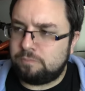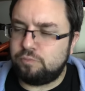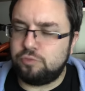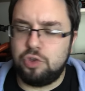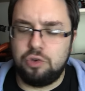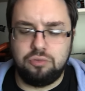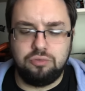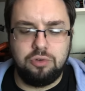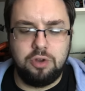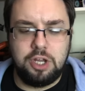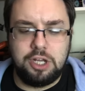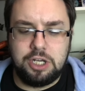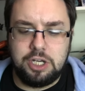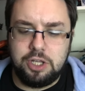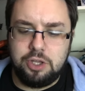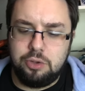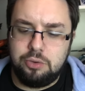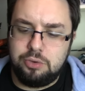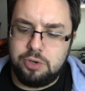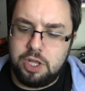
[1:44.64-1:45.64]
The
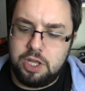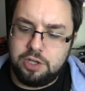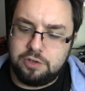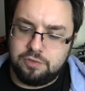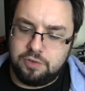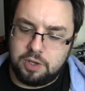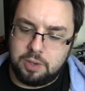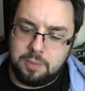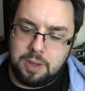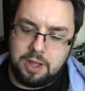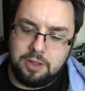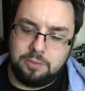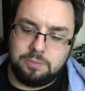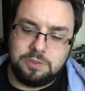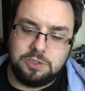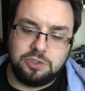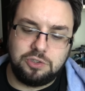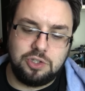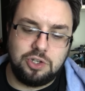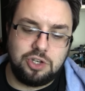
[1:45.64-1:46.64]
really unique thing about them
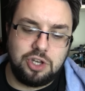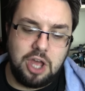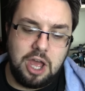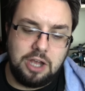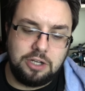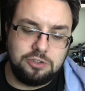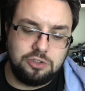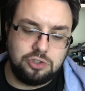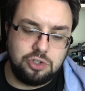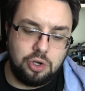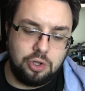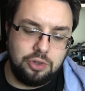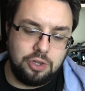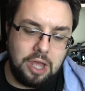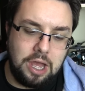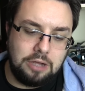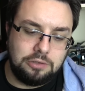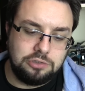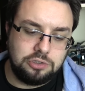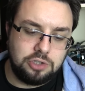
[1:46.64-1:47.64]
is the texture on the
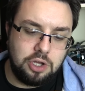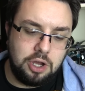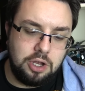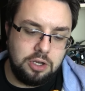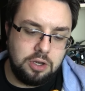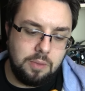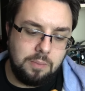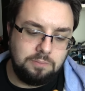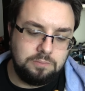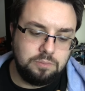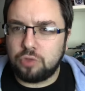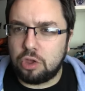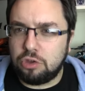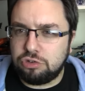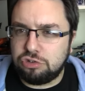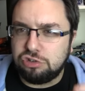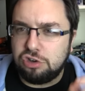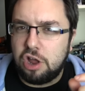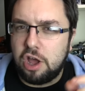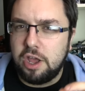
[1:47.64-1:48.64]
outside. A
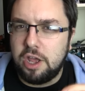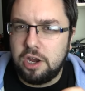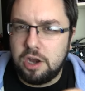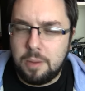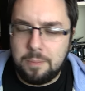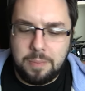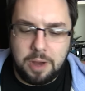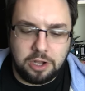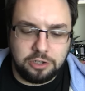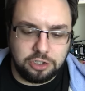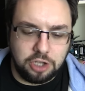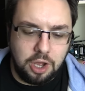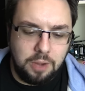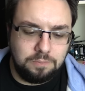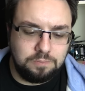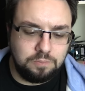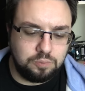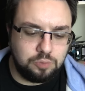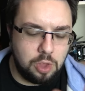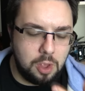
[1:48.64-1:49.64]
slight hint of butter,
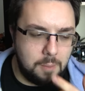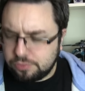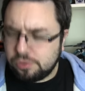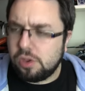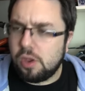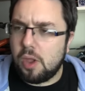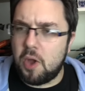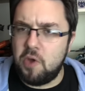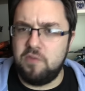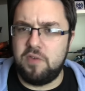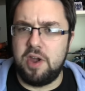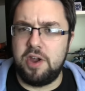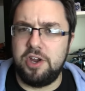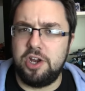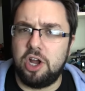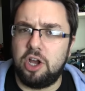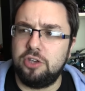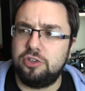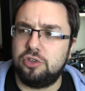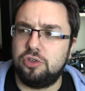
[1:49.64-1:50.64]
but very
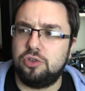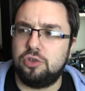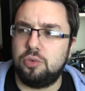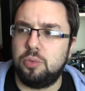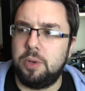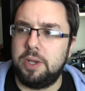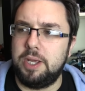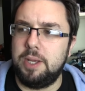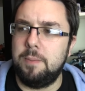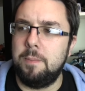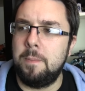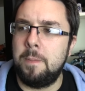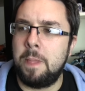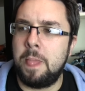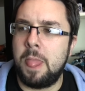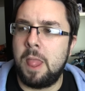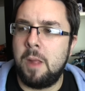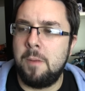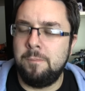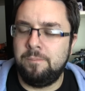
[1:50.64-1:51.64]
nice and sweet.
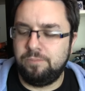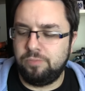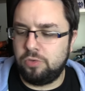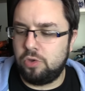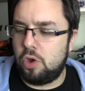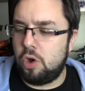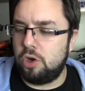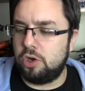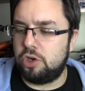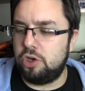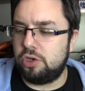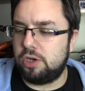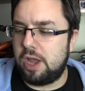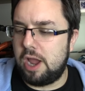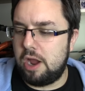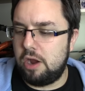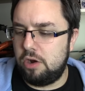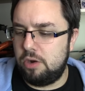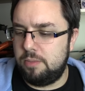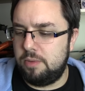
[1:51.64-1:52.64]
Got a good
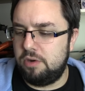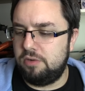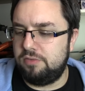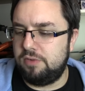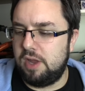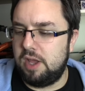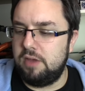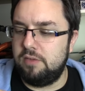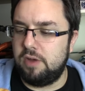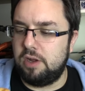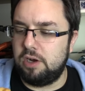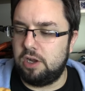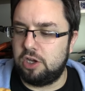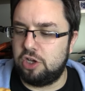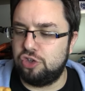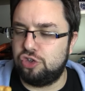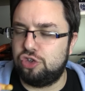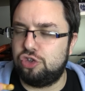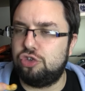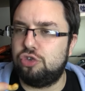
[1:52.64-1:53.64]
caramel flavour, like
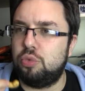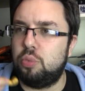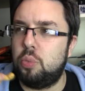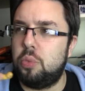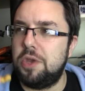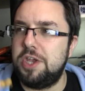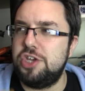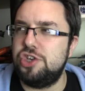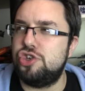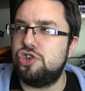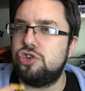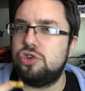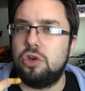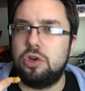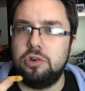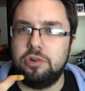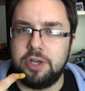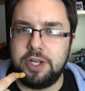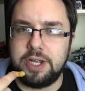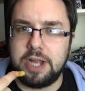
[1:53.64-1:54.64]
a sweet
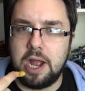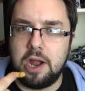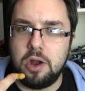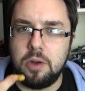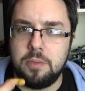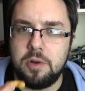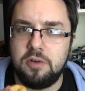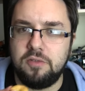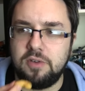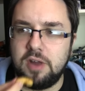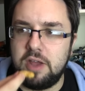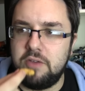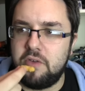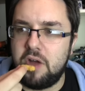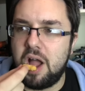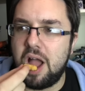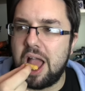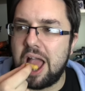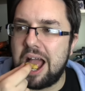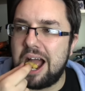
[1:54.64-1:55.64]
sugary caramel
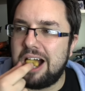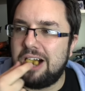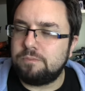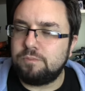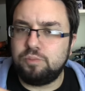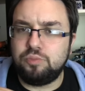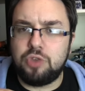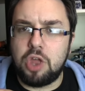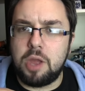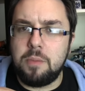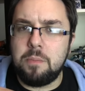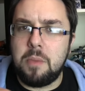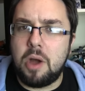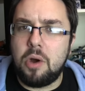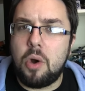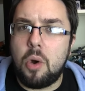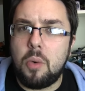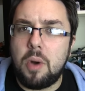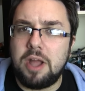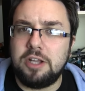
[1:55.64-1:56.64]
flavour. They
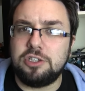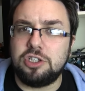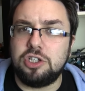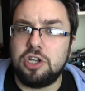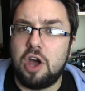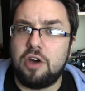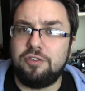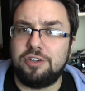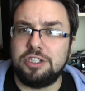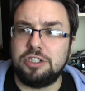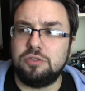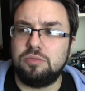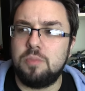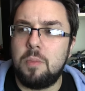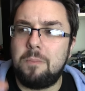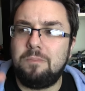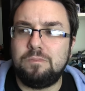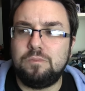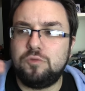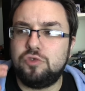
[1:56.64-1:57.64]
melt away to nothing
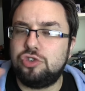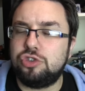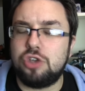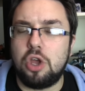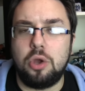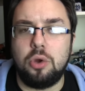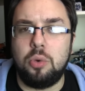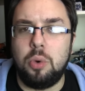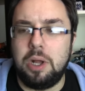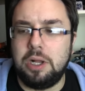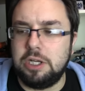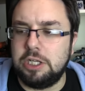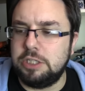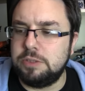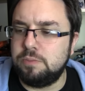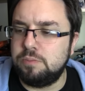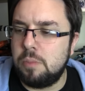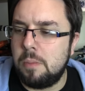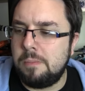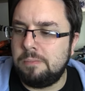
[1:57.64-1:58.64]
so quickly.
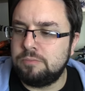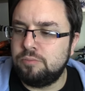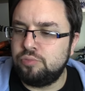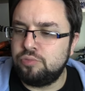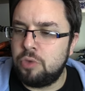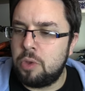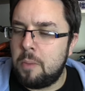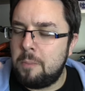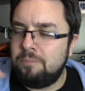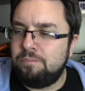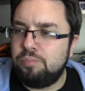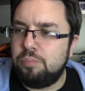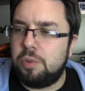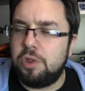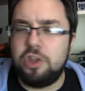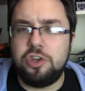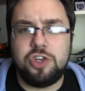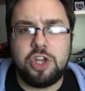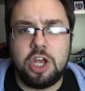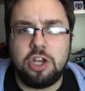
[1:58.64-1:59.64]

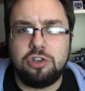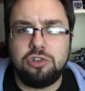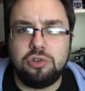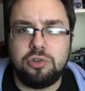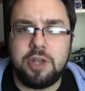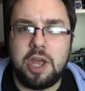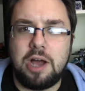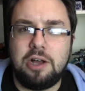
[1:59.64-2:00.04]
But the texture on the